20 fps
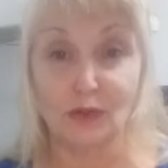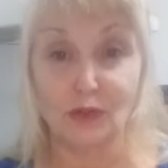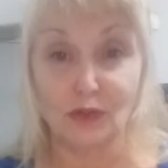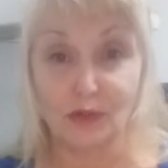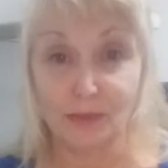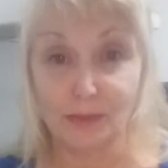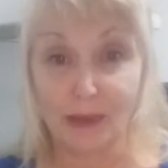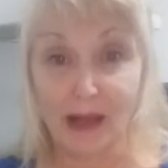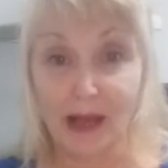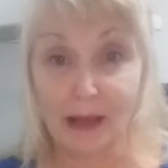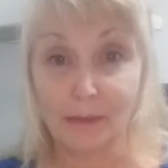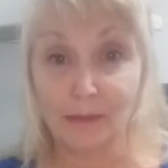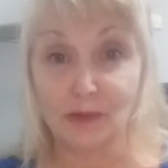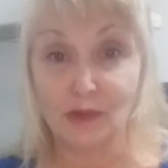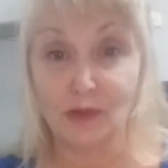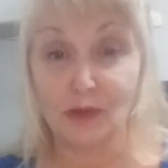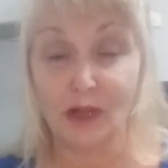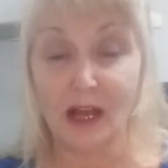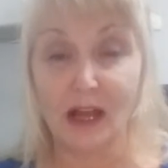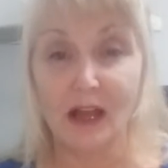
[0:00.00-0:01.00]
use palm
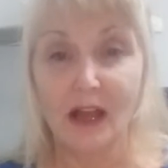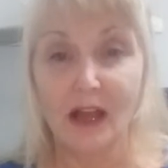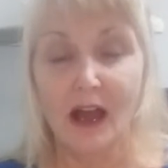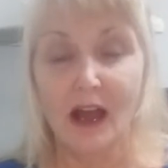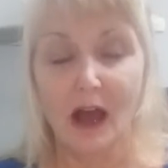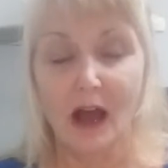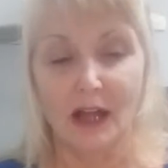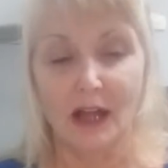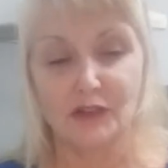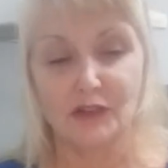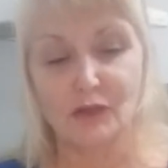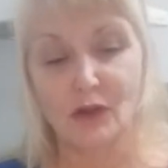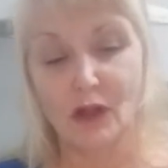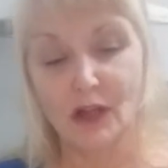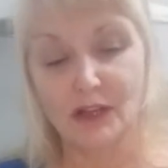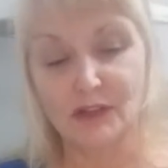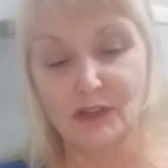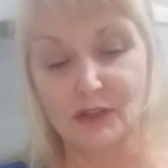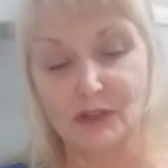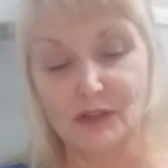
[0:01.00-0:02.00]
sugar. I
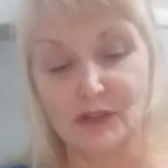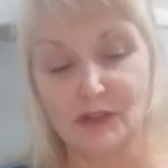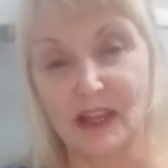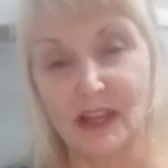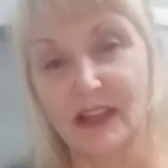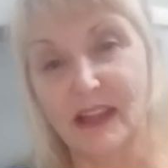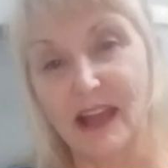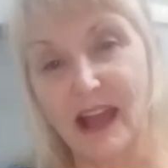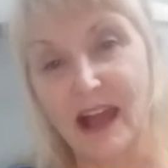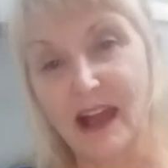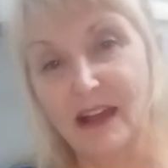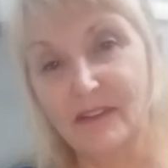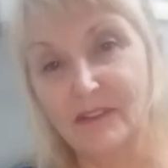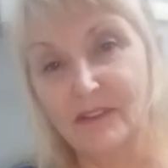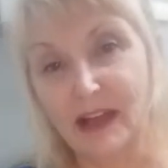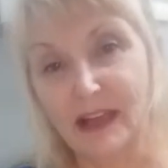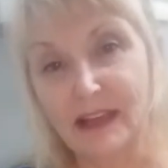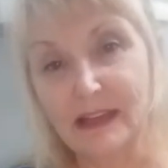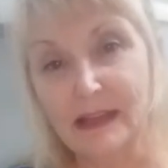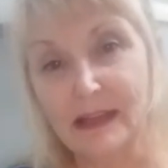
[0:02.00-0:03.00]
tried using
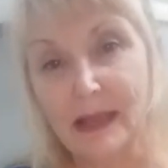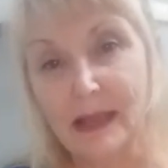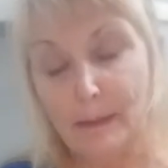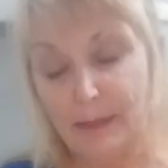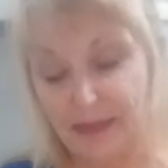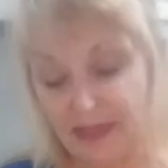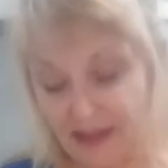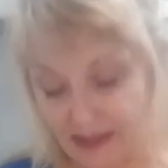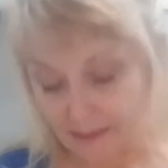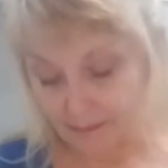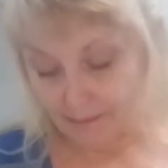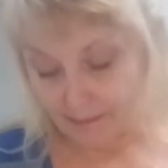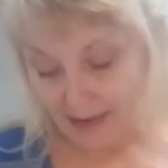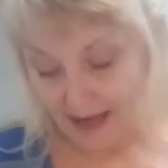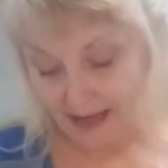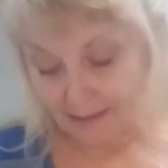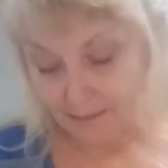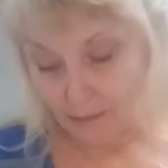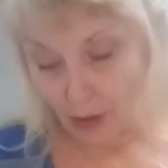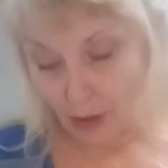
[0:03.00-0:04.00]
agave, but then it
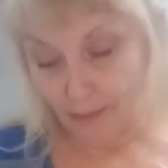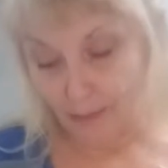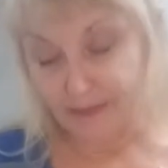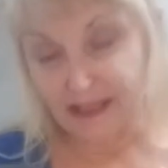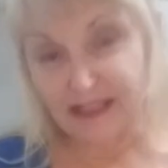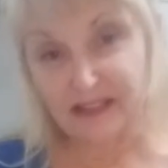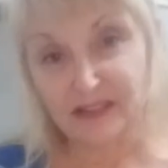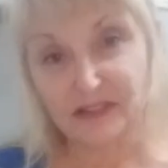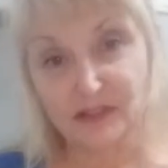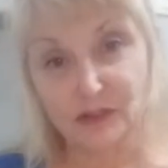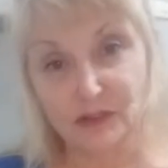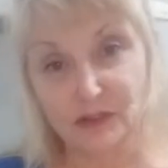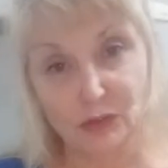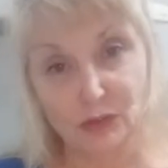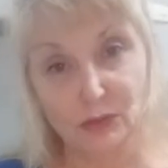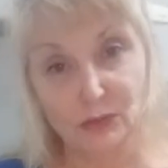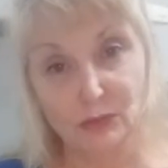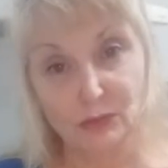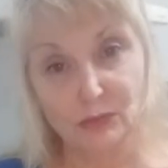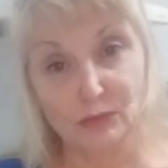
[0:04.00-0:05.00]
made my mix
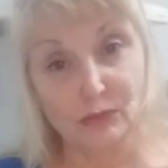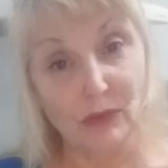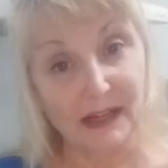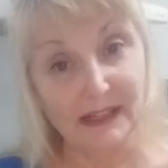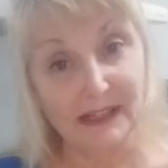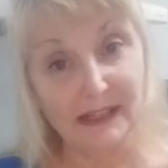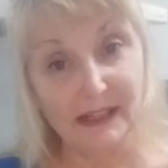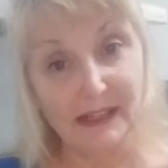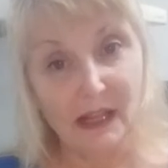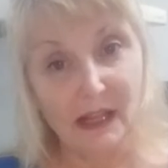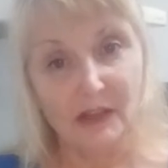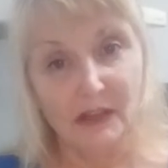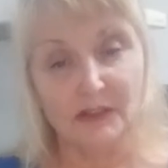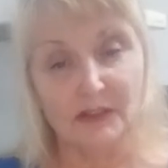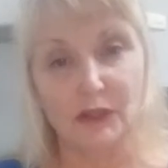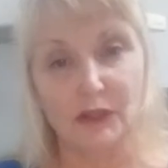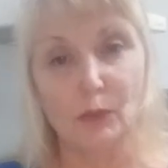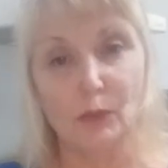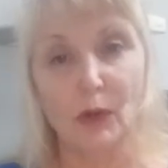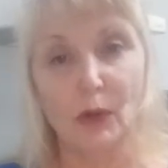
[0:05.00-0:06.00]
too runny.
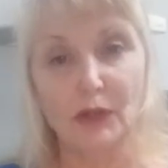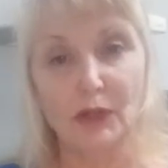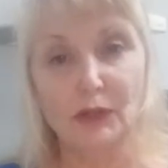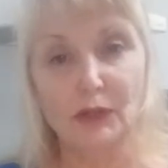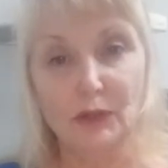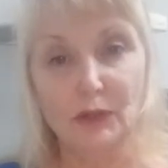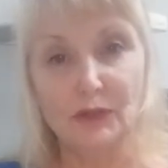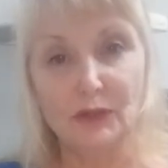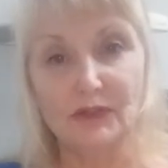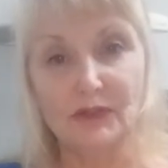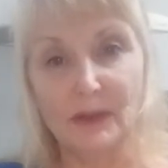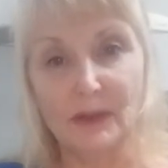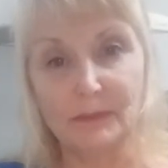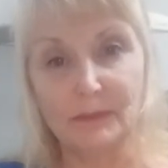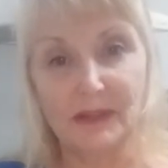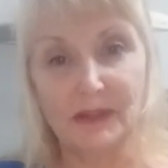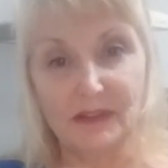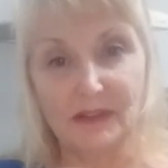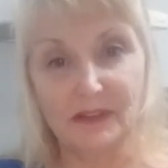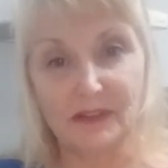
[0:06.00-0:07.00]
So you want to use
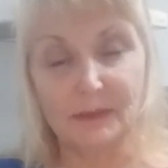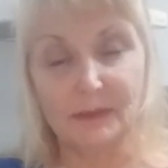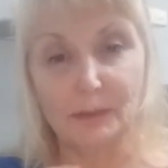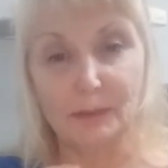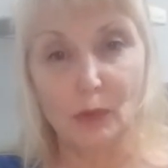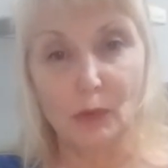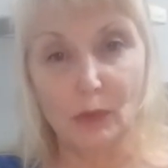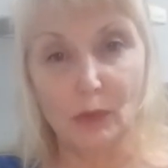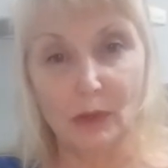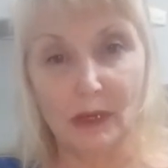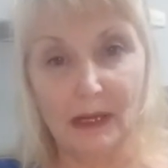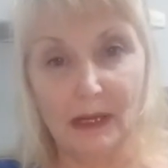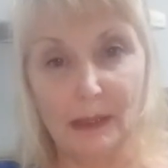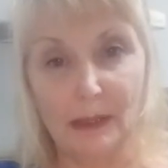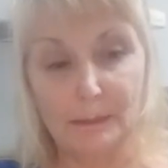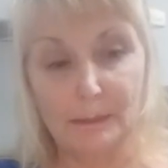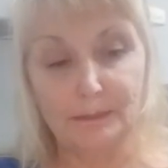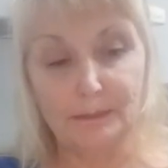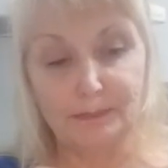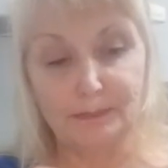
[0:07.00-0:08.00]
something that's more
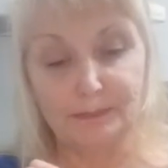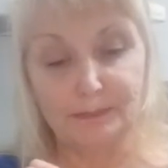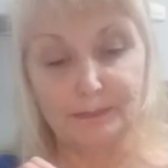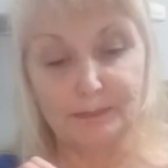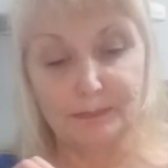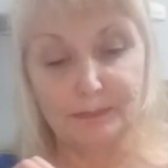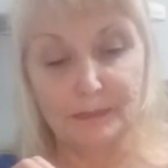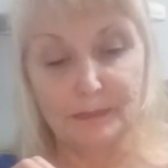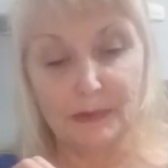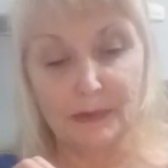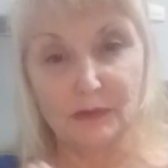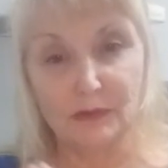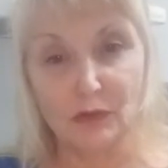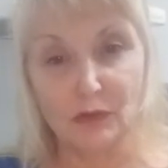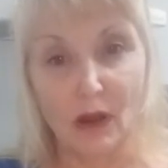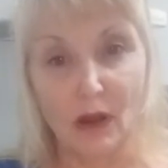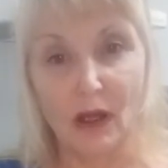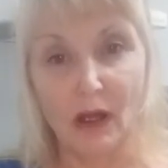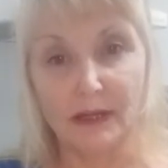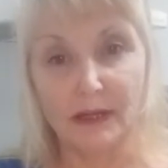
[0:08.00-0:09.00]

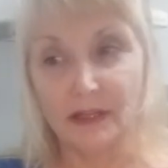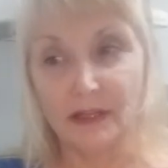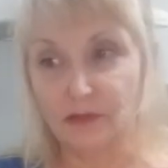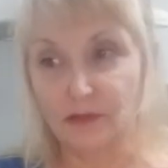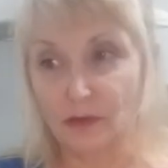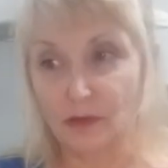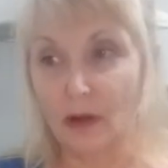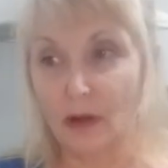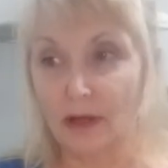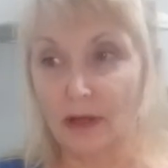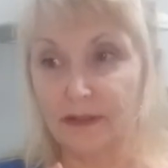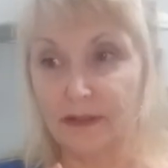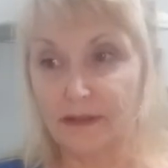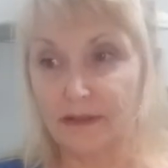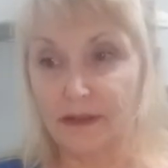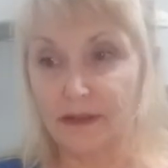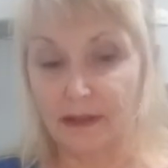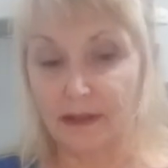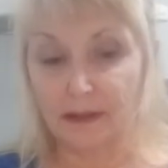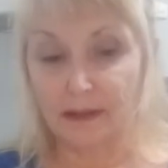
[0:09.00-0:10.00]
dried, a dried
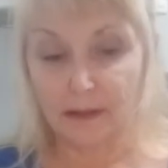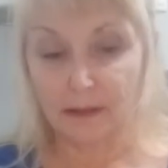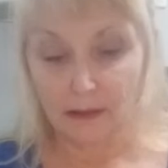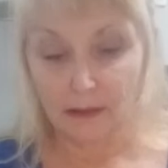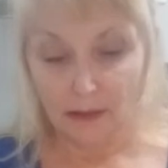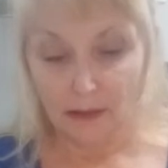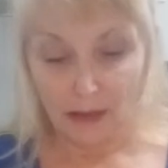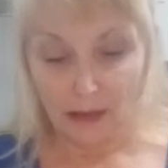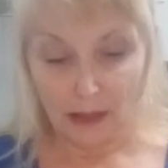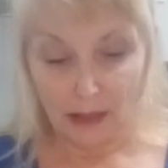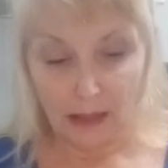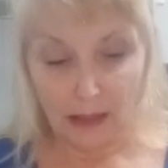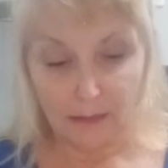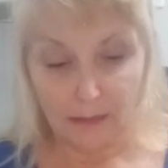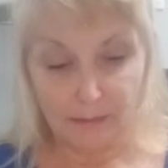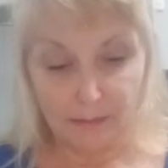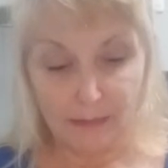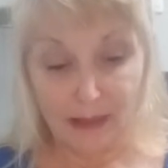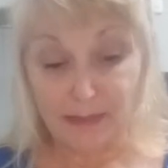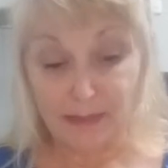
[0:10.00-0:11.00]
thing.
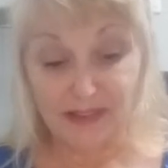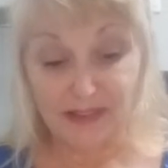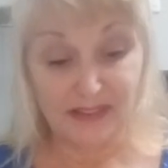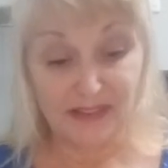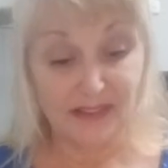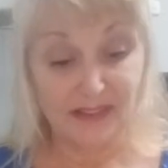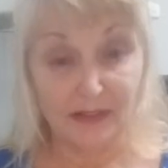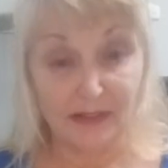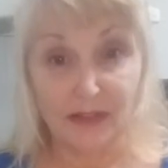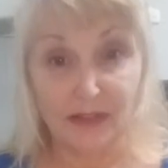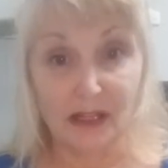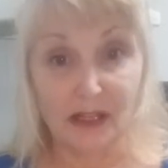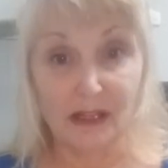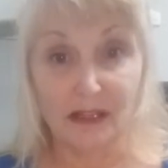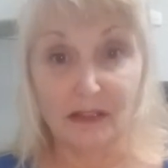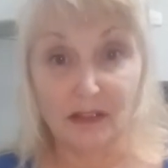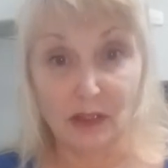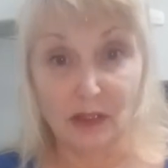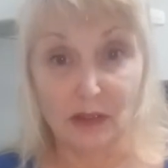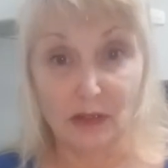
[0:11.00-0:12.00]
Maybe
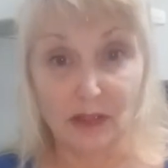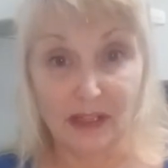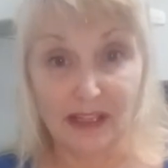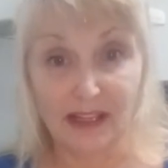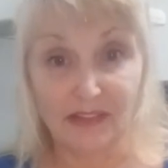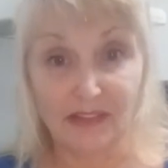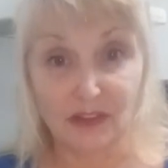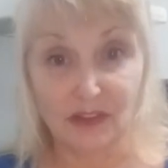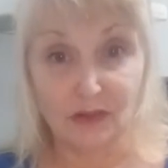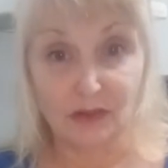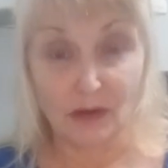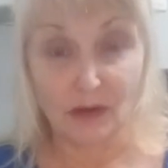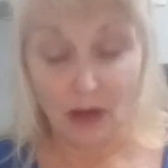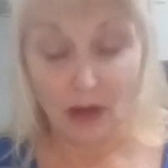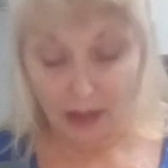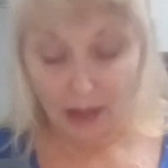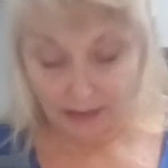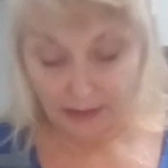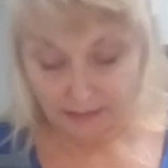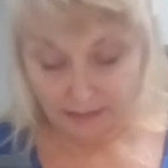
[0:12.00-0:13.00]
stevia, you can get the
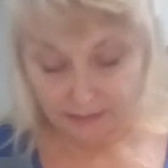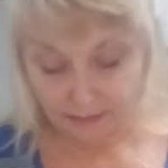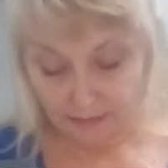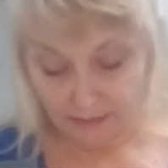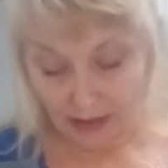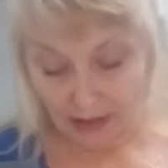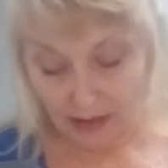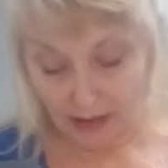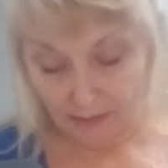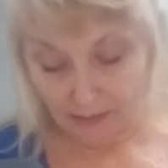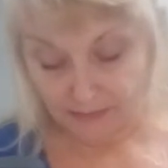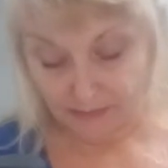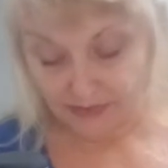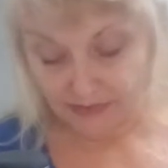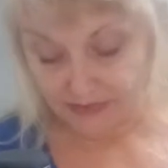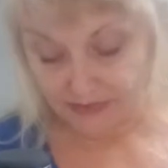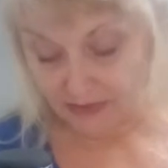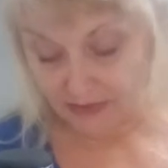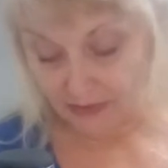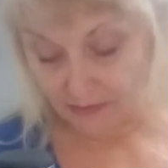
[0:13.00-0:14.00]
dried
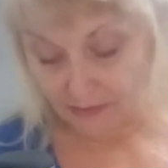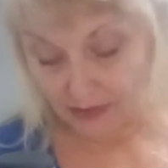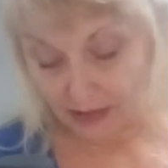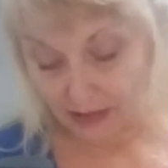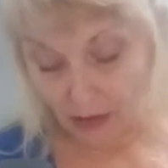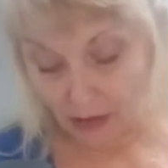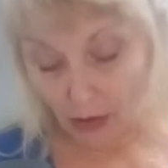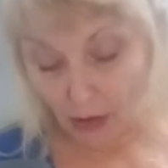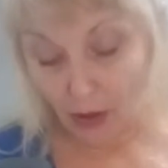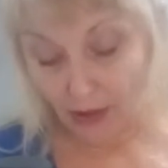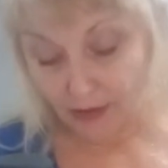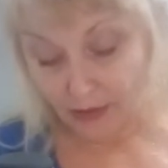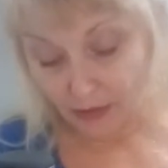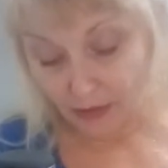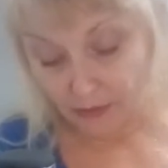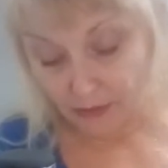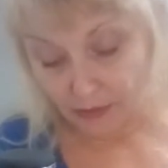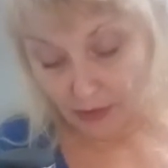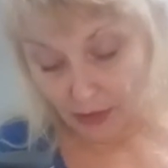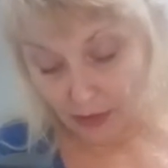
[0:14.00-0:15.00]
stevia. I
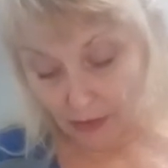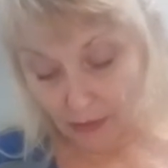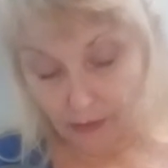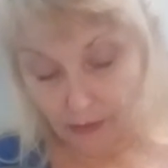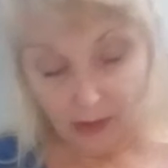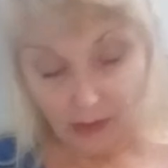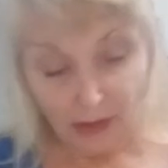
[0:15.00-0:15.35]
don't know.